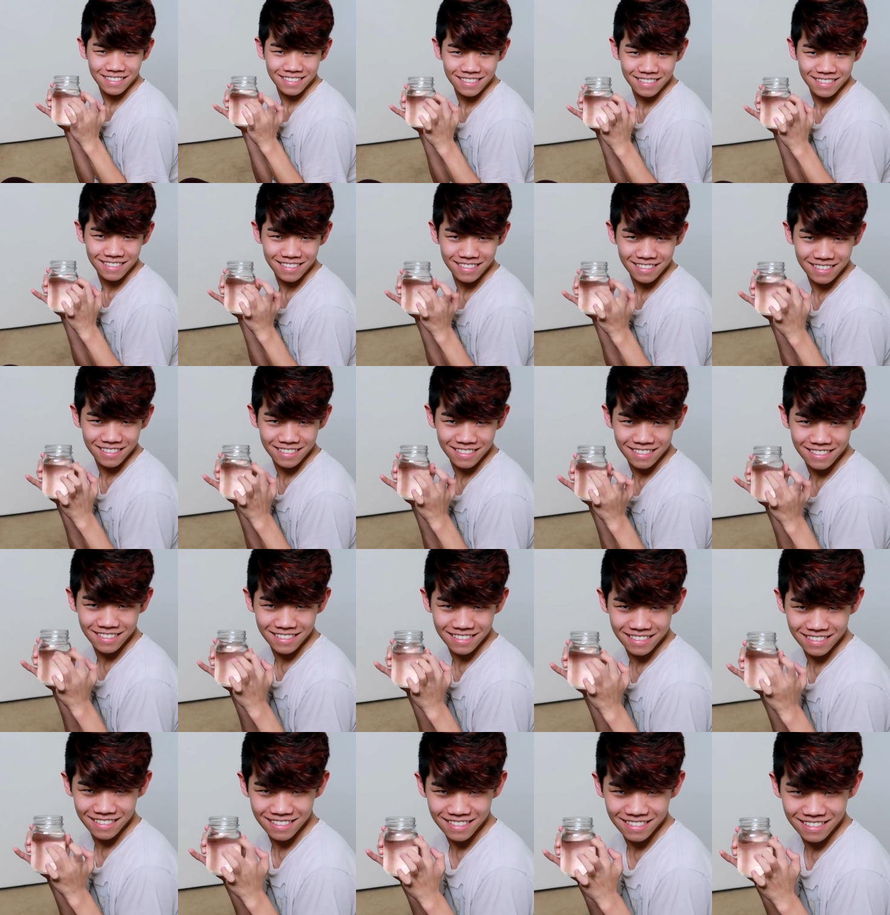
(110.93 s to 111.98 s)

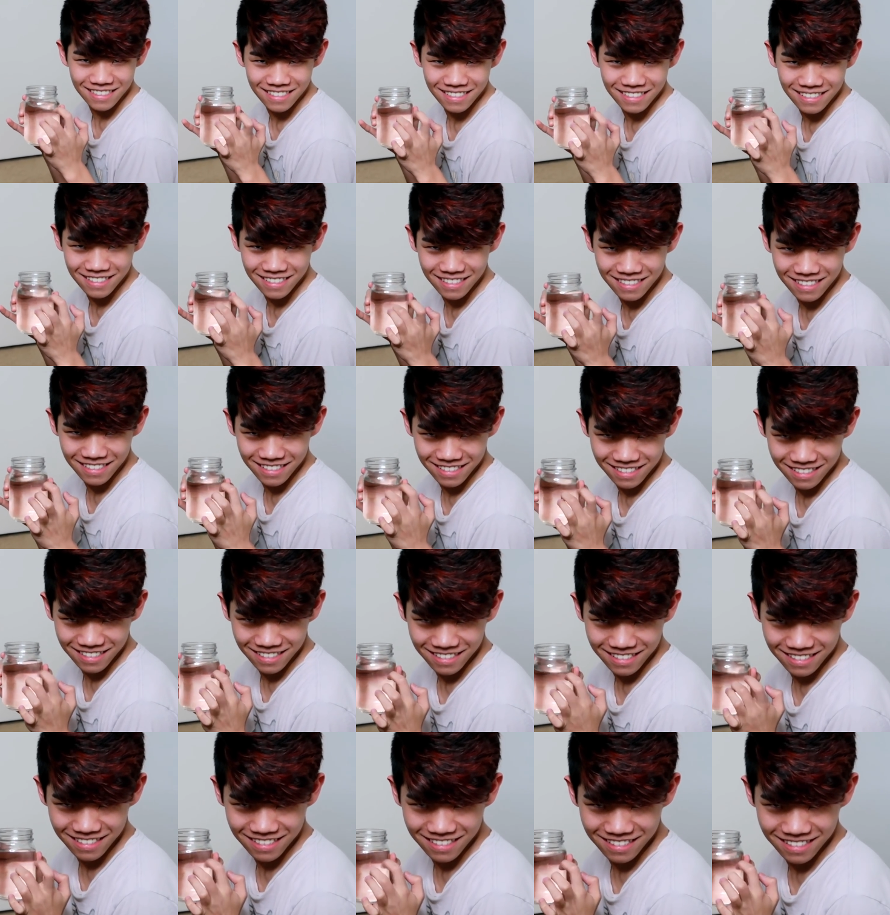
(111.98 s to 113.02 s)

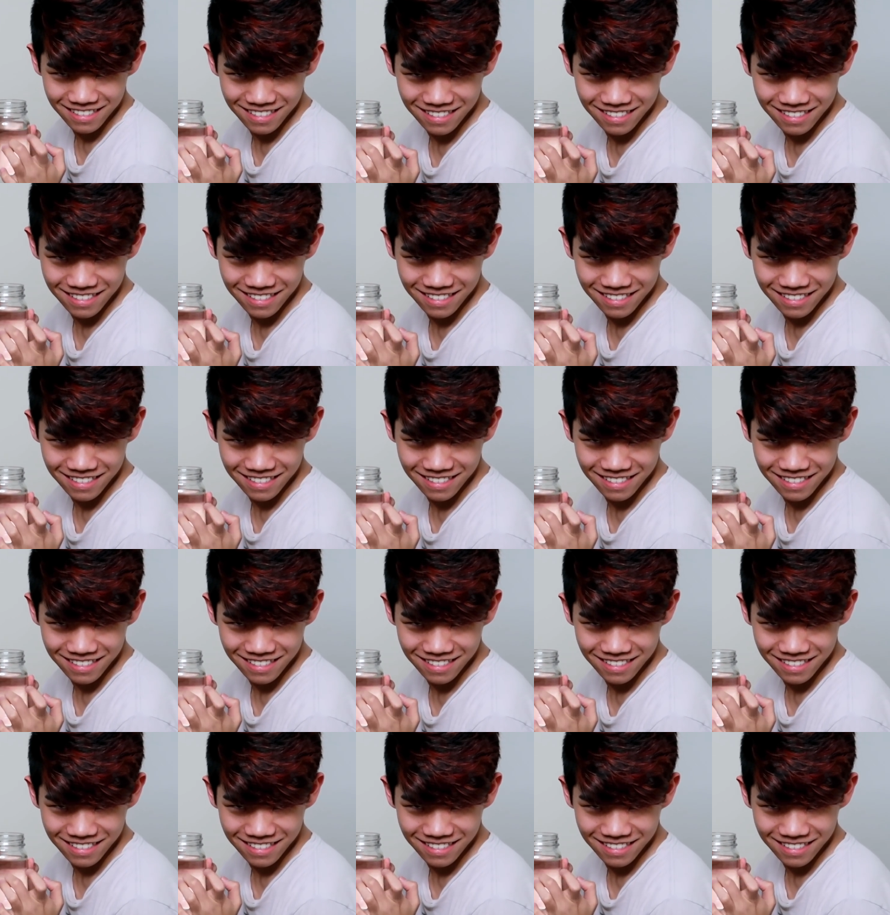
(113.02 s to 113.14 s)
No one is speaking in this clip.